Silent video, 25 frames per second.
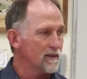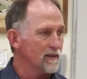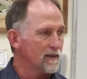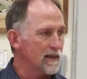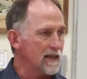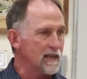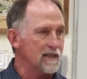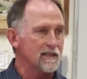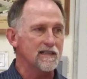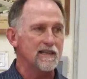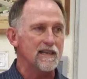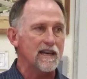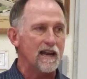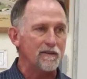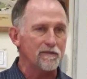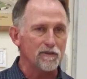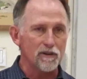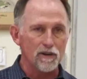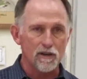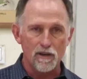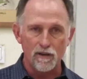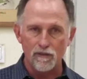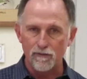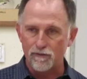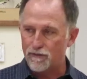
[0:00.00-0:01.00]
He's never
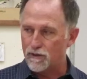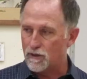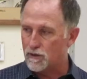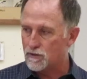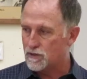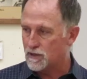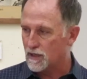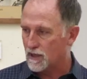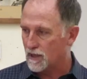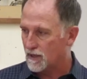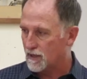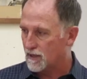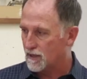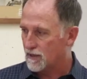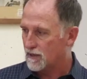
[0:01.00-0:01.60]
confusing.